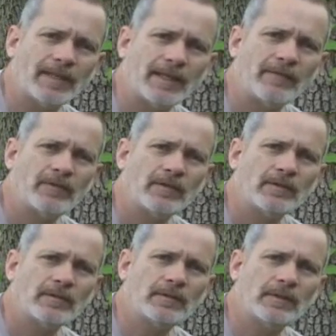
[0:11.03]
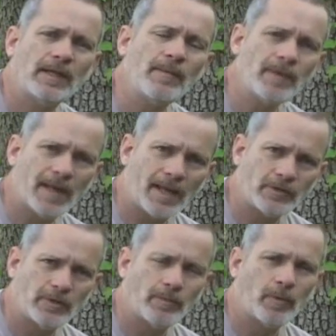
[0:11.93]
leaves to
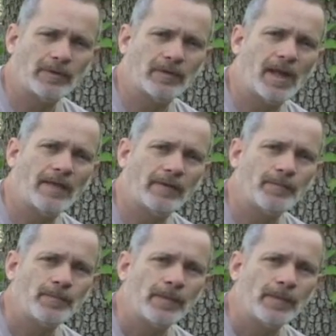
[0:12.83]
immunize you to poison ivy?